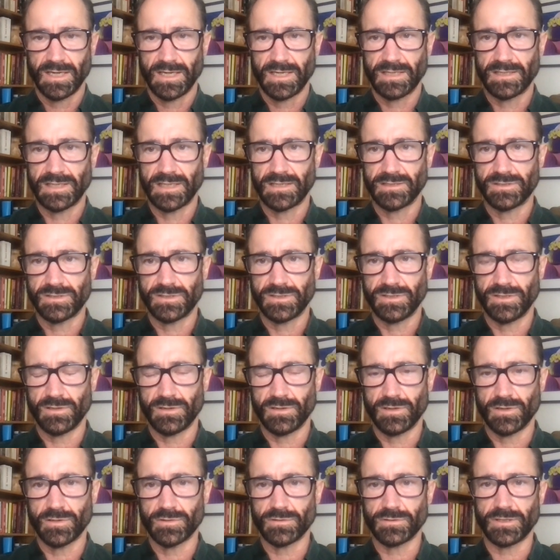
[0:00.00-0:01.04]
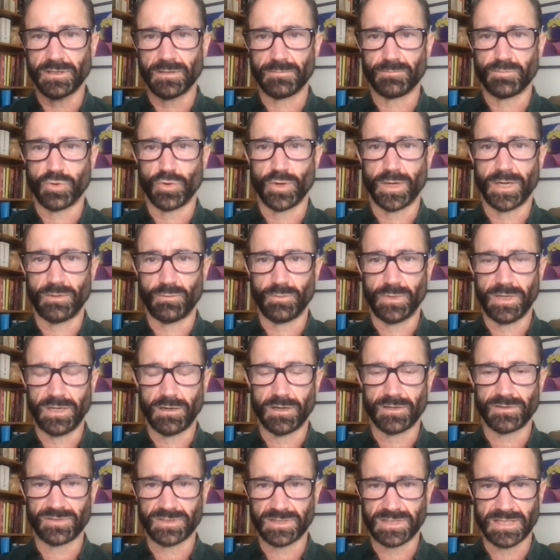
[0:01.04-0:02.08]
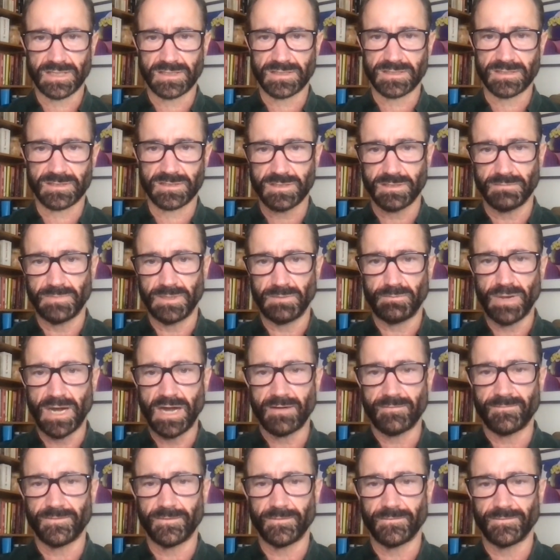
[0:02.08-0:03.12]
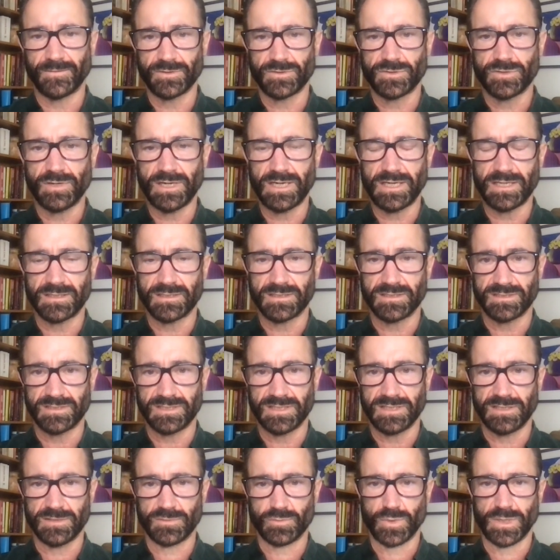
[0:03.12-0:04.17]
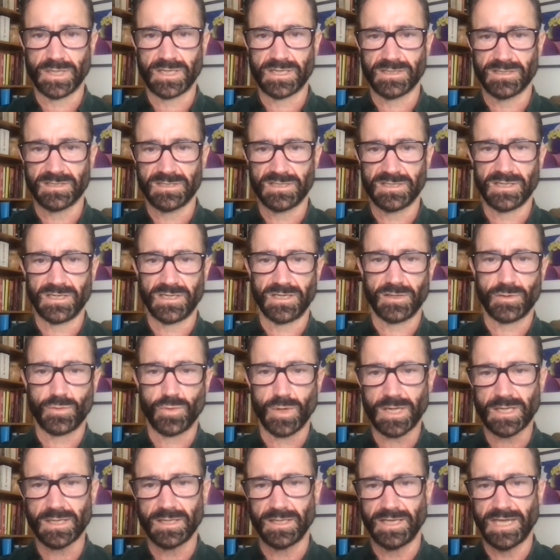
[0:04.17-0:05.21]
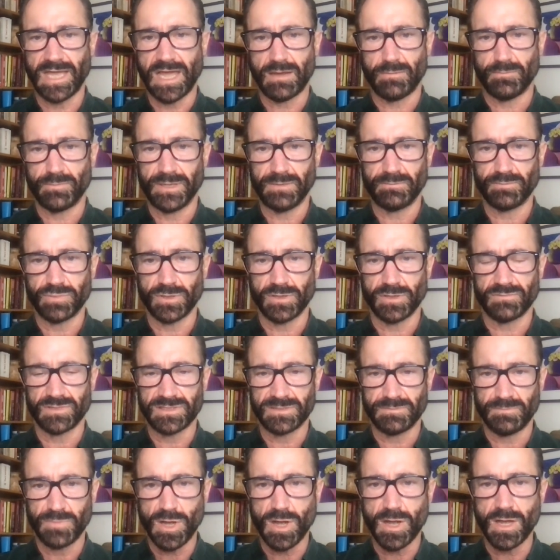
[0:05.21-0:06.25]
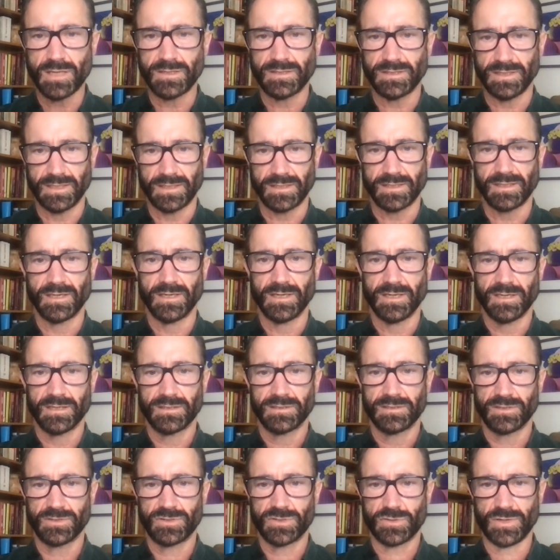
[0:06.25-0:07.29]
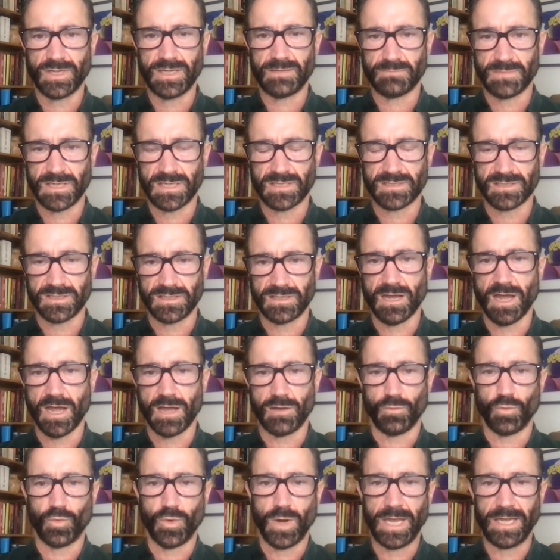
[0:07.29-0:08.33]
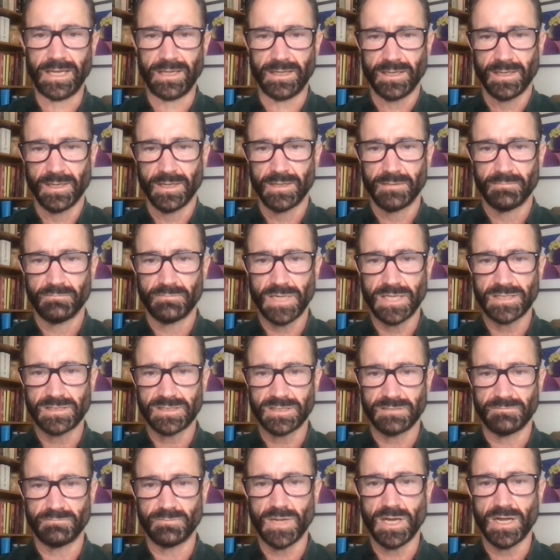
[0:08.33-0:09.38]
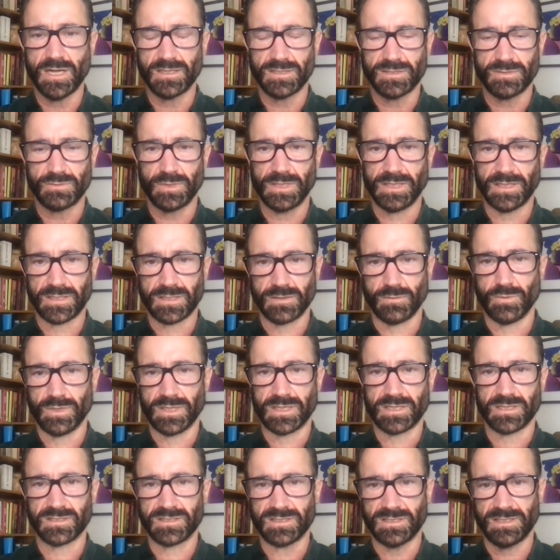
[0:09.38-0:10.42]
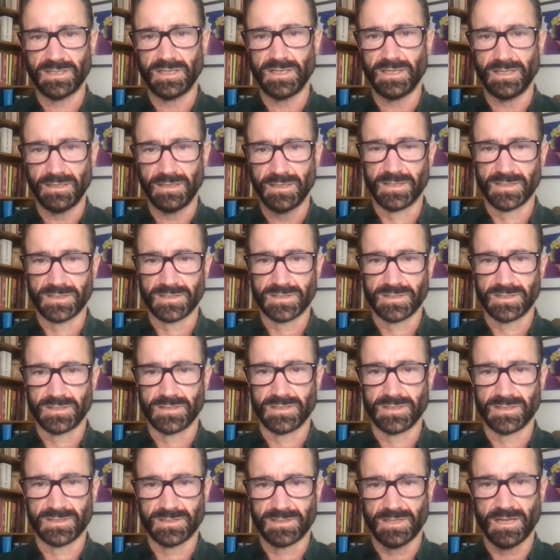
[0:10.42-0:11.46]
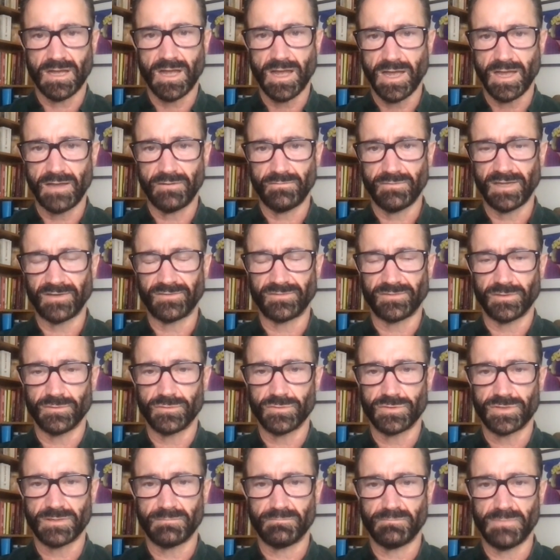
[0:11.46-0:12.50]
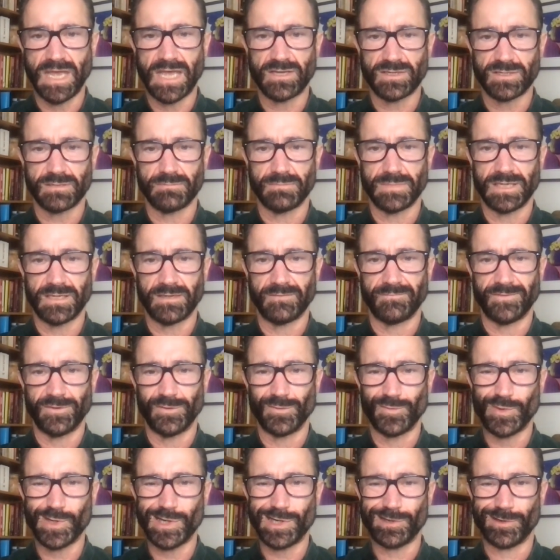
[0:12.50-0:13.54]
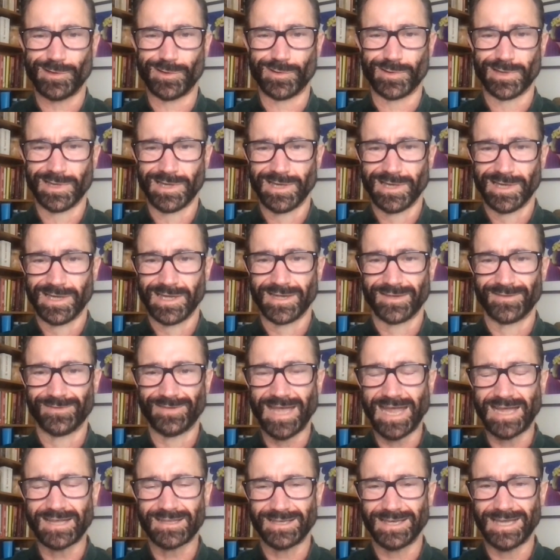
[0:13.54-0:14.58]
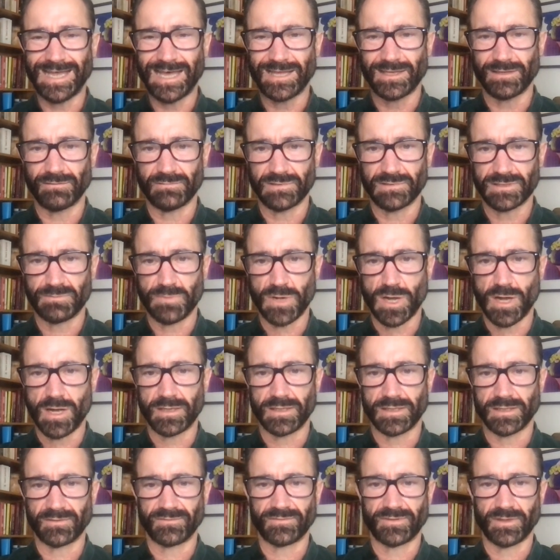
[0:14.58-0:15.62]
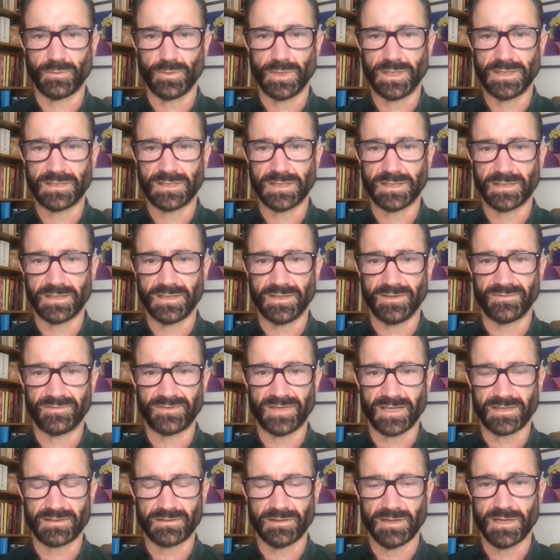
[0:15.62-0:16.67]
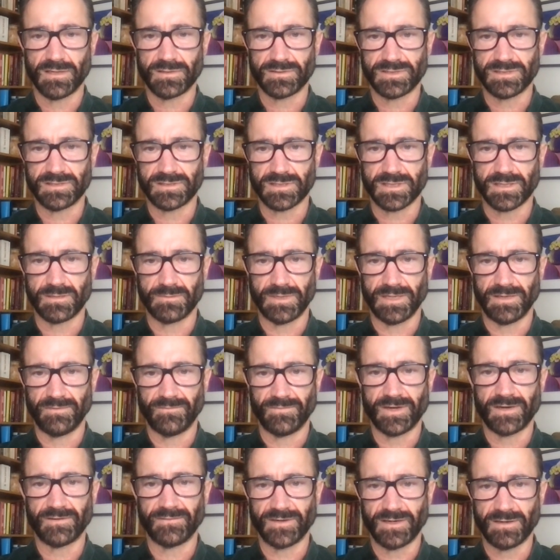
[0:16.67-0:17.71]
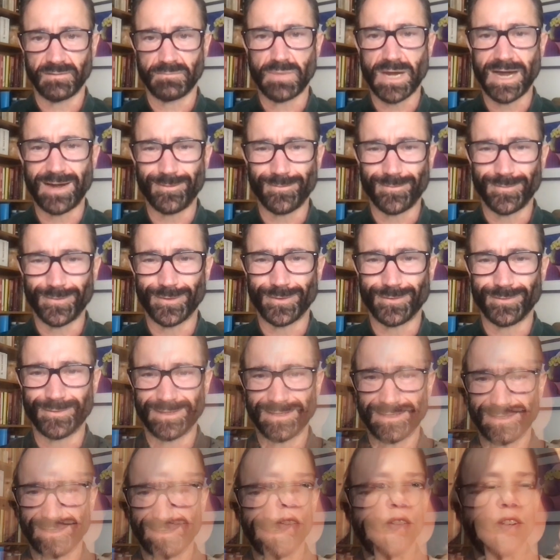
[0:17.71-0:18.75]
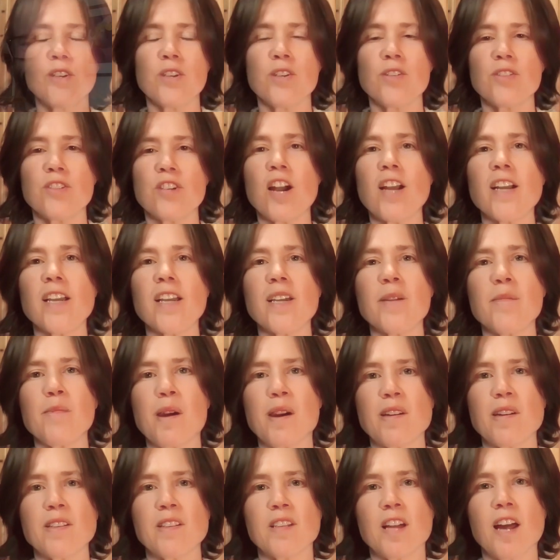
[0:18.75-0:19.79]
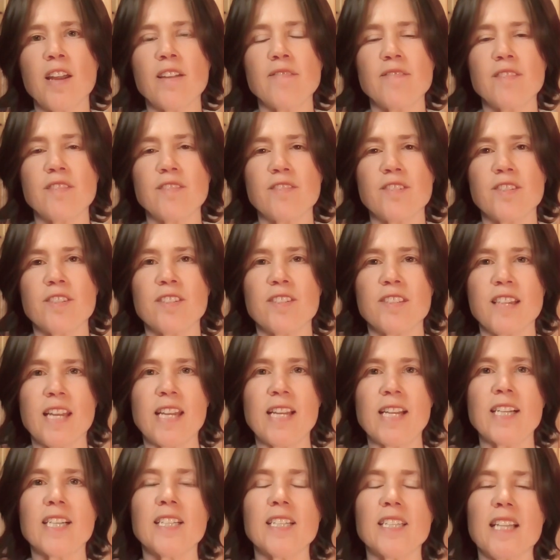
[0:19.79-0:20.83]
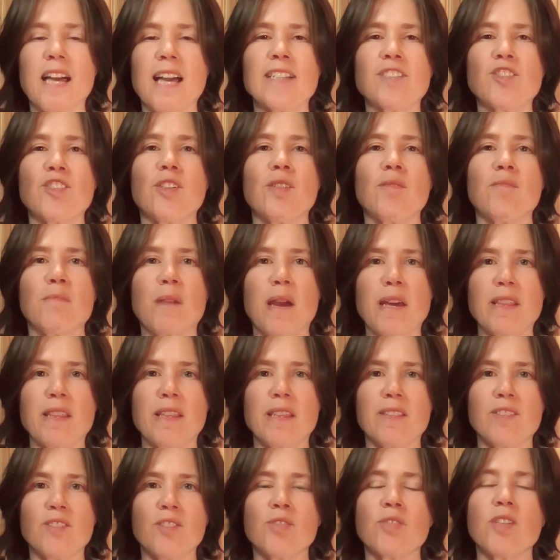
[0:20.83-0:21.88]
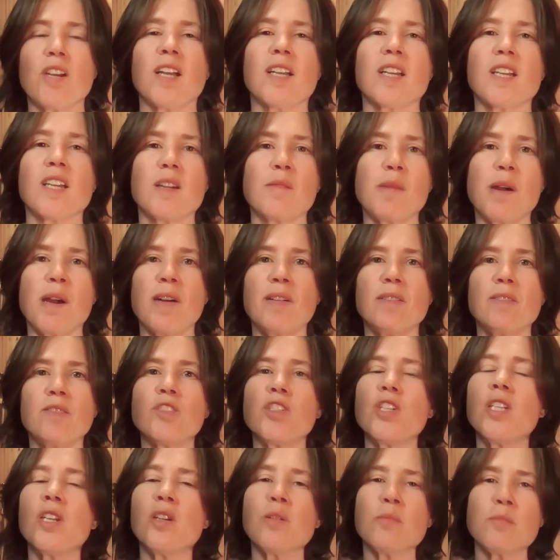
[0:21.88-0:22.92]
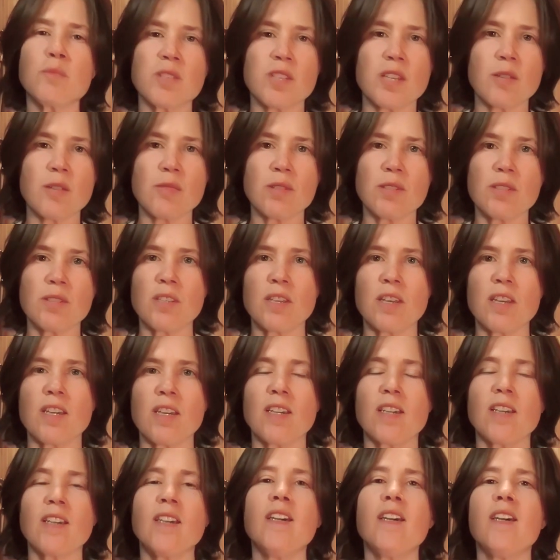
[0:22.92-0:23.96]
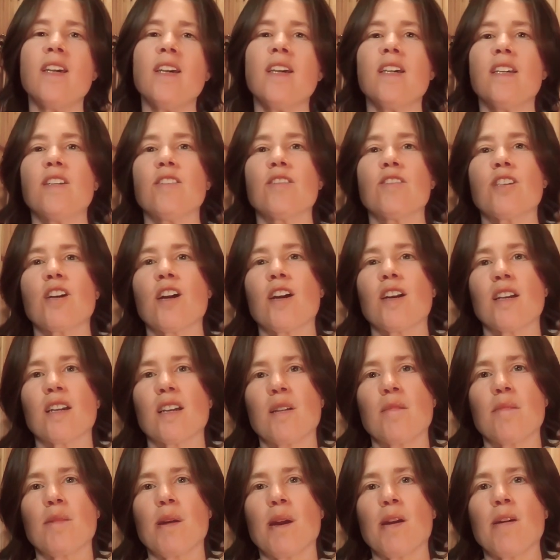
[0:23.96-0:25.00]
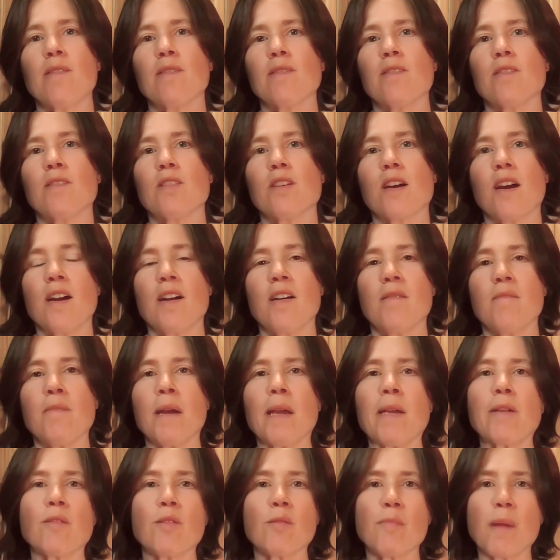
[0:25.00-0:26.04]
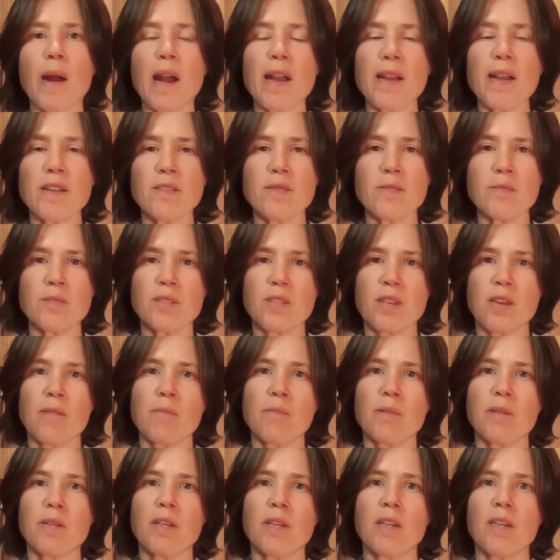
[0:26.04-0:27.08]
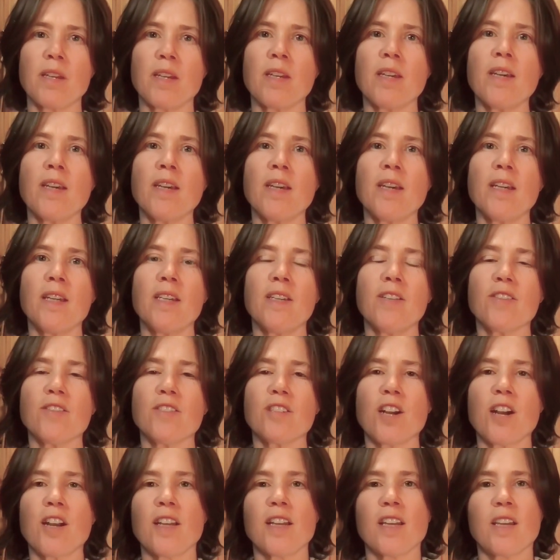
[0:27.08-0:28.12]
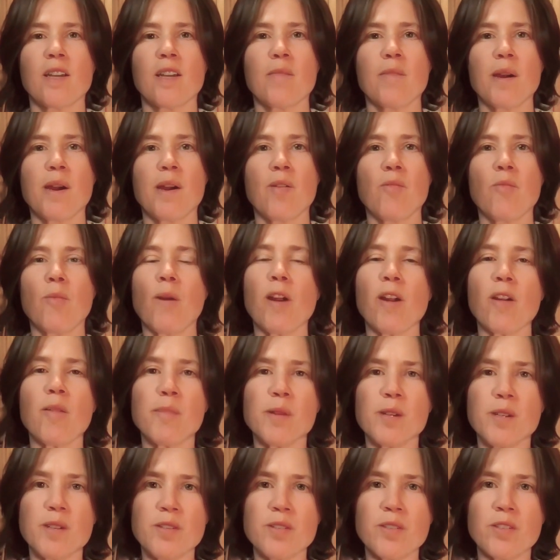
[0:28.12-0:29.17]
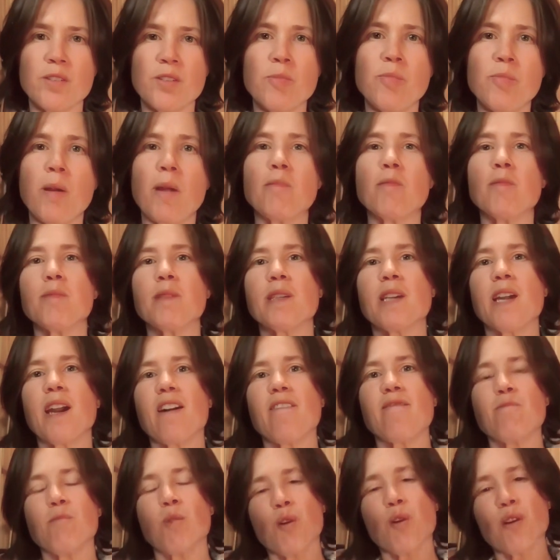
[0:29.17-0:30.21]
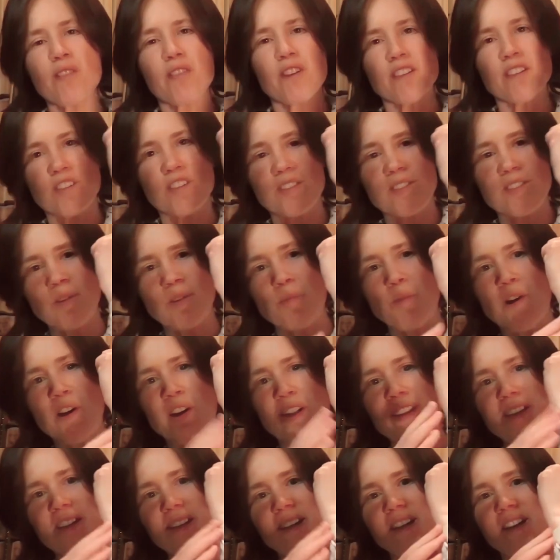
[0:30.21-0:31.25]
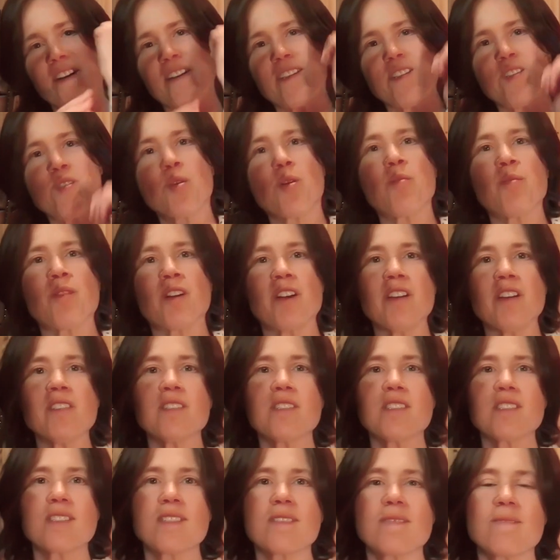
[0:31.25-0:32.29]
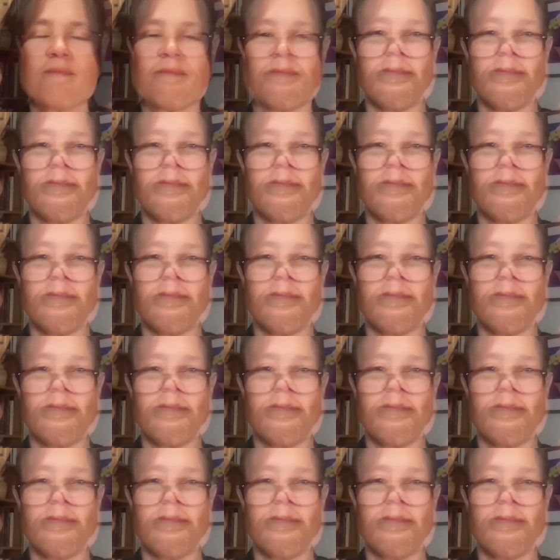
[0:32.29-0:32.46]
And then to your earlier point, we also think this is going to be powerful for treating disease. We can see quickly how people are responding to treatments and not wait months and months. We can see this high-resolution measurement, if you will, exactly how they're responding. So we think these technologies are going to be very, very powerful. So you're talking about a lot of different data collection methods. You're talking about genome sequencing. You're talking about microbiome sampling. You're talking about wearables. You probably have more than just the one on your wrist.